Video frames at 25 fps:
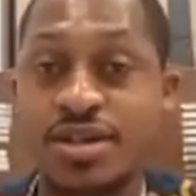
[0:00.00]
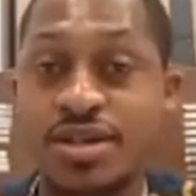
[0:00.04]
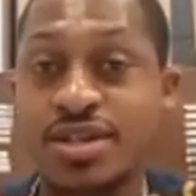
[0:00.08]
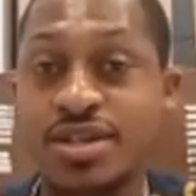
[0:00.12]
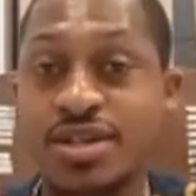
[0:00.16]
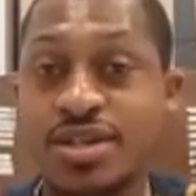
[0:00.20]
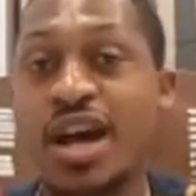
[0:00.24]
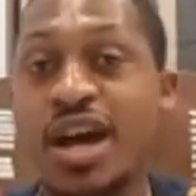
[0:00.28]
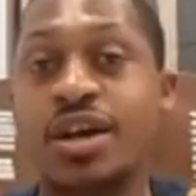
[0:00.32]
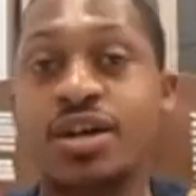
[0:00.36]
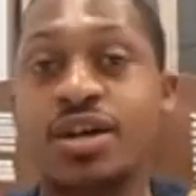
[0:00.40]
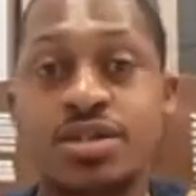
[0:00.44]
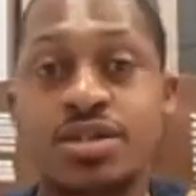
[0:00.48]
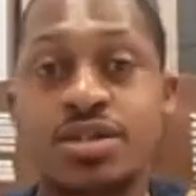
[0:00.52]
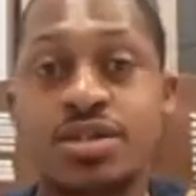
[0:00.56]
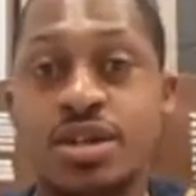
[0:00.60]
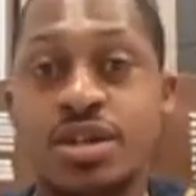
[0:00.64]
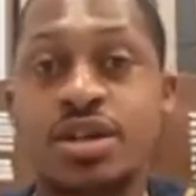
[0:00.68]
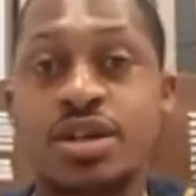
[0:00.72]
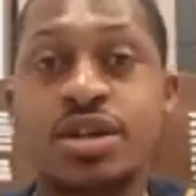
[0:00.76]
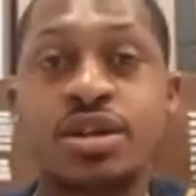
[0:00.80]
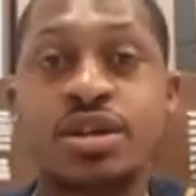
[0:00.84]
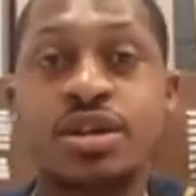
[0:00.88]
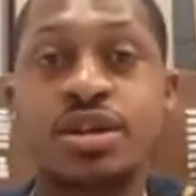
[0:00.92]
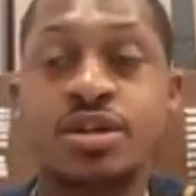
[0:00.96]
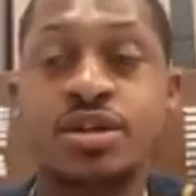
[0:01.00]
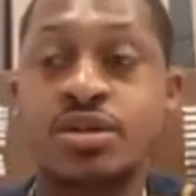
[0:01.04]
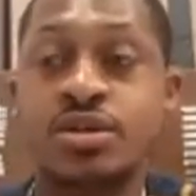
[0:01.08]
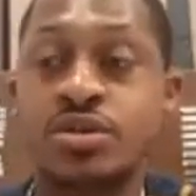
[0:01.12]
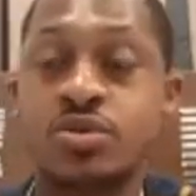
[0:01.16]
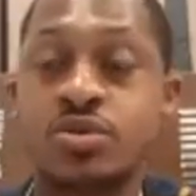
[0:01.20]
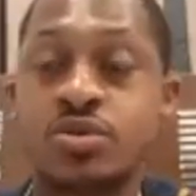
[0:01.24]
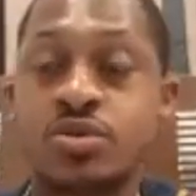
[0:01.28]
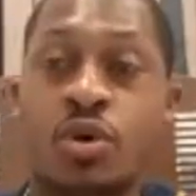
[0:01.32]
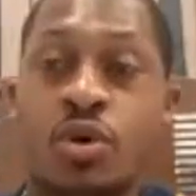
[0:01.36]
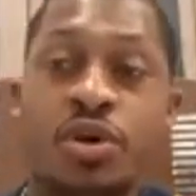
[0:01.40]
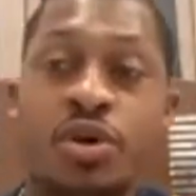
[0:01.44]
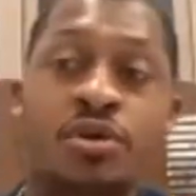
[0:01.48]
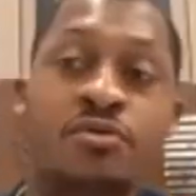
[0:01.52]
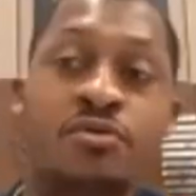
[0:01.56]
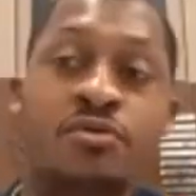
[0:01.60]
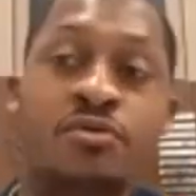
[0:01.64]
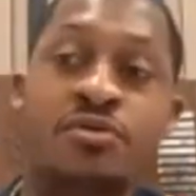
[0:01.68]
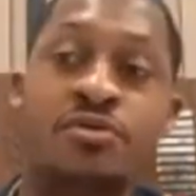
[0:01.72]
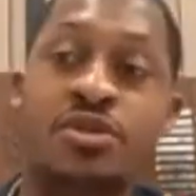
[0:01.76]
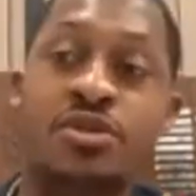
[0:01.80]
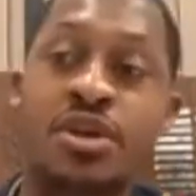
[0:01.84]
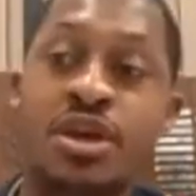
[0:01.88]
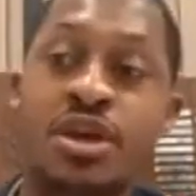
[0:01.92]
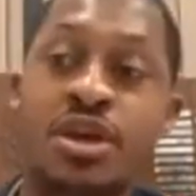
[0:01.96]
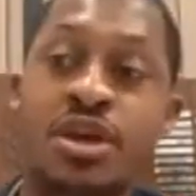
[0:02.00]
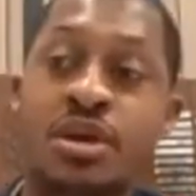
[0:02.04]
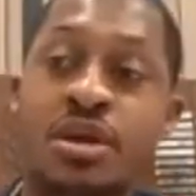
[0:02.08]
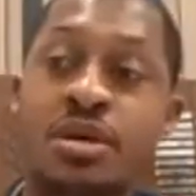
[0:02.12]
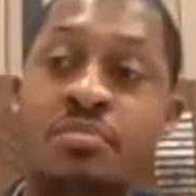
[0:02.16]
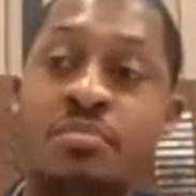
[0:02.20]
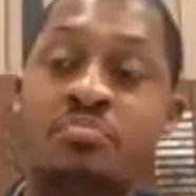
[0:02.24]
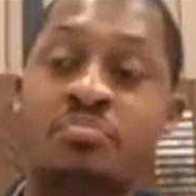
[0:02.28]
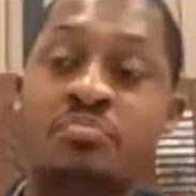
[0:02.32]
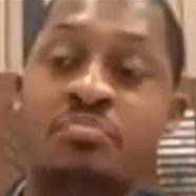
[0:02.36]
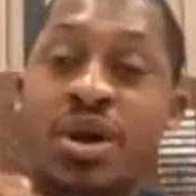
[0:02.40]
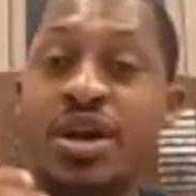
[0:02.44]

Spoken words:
And anxiety is one of the